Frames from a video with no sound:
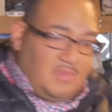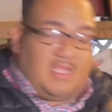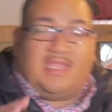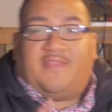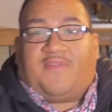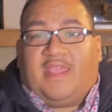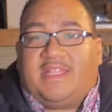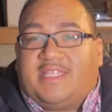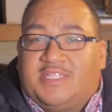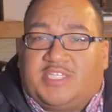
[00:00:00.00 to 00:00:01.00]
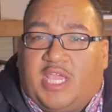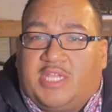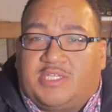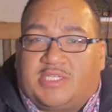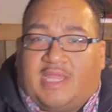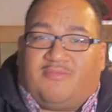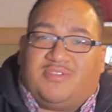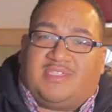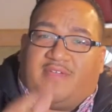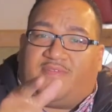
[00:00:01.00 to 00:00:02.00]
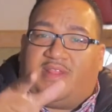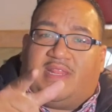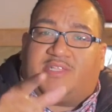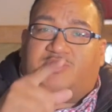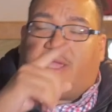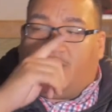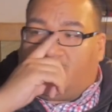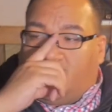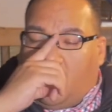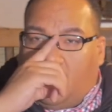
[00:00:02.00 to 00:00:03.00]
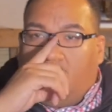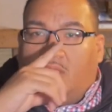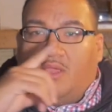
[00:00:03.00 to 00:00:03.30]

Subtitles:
if anything changes, I will definitely let you guys know.